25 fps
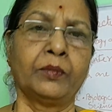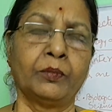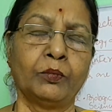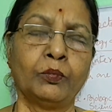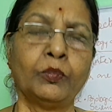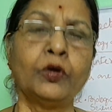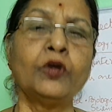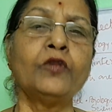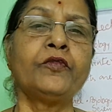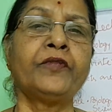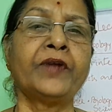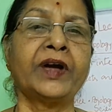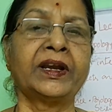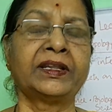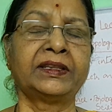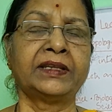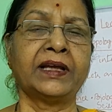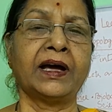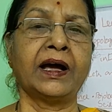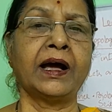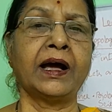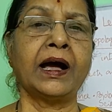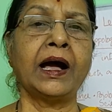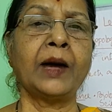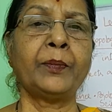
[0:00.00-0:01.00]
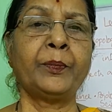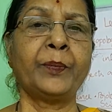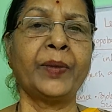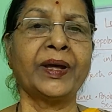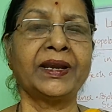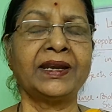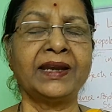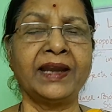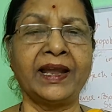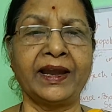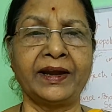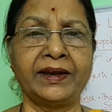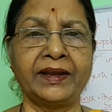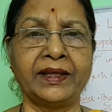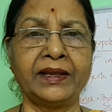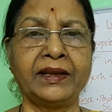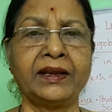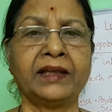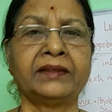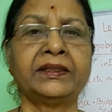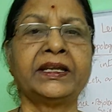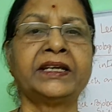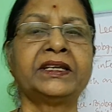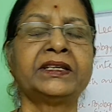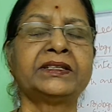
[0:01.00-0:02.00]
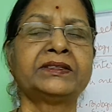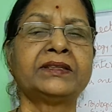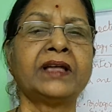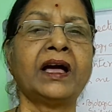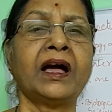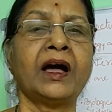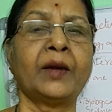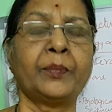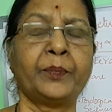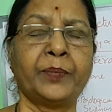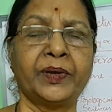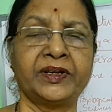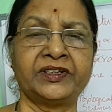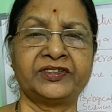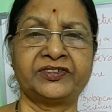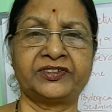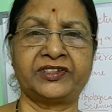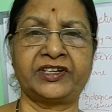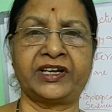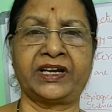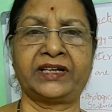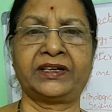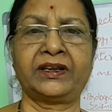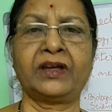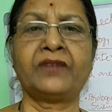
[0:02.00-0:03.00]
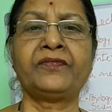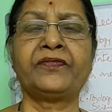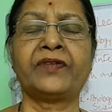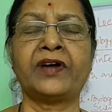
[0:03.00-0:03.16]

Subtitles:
move for the upper ladder, that is the upper strata.